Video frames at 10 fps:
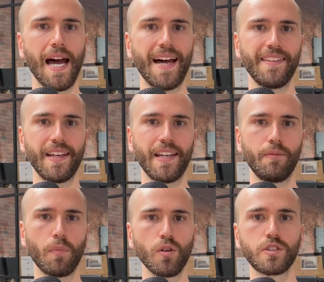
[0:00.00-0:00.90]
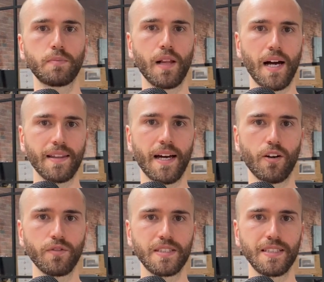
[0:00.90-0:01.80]
and then multiplying that
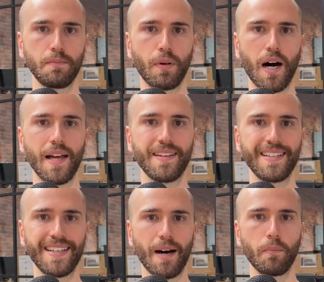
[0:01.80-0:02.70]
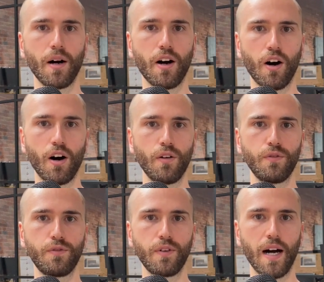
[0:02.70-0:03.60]
obviously by the number
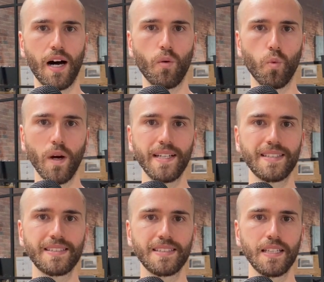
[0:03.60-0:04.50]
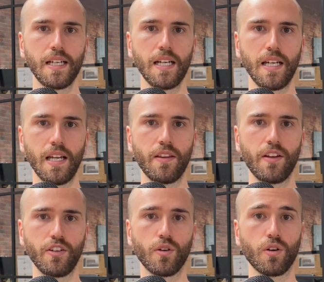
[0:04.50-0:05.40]
of weeks
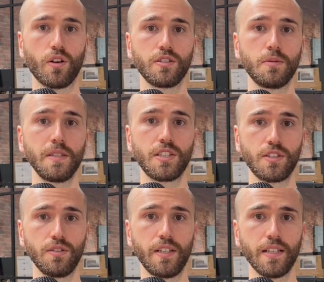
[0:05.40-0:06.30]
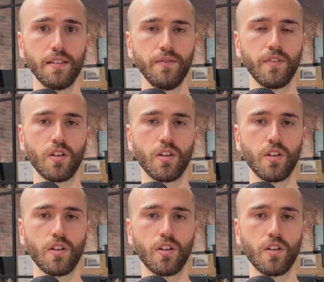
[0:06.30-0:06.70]
that you're going to be shooting,